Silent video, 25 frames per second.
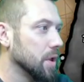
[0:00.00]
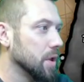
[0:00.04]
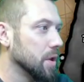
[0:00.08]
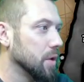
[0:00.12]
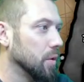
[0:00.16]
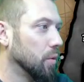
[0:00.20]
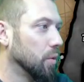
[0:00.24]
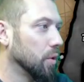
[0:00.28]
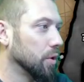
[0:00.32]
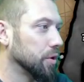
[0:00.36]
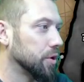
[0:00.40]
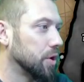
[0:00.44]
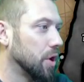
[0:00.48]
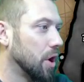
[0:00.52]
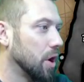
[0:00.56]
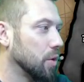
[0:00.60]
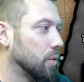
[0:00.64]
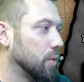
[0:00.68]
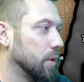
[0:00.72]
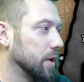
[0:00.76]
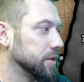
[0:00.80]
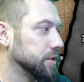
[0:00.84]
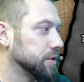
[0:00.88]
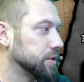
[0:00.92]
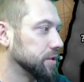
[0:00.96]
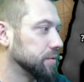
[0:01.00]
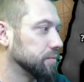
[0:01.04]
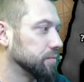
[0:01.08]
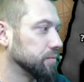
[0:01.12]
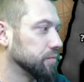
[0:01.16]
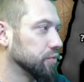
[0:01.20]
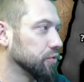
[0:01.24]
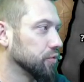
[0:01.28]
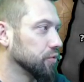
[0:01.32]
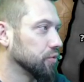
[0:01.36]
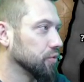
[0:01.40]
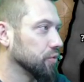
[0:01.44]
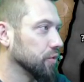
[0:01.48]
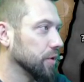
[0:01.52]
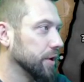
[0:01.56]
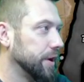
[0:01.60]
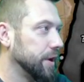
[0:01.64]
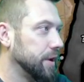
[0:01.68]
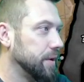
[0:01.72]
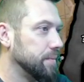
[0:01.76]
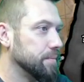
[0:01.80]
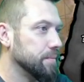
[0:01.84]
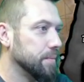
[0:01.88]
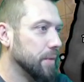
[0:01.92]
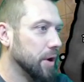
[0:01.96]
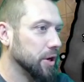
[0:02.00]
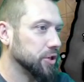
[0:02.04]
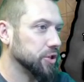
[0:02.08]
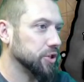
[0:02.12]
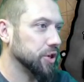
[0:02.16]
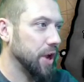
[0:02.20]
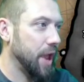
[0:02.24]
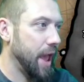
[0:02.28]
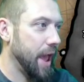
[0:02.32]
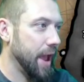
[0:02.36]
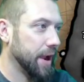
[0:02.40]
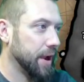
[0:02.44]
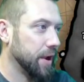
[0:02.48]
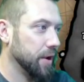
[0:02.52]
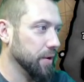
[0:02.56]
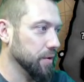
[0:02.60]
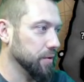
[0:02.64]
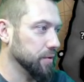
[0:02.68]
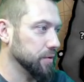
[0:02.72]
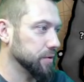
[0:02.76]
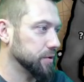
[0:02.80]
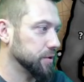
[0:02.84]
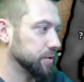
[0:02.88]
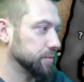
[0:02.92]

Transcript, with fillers: World Conquest pretty much echoes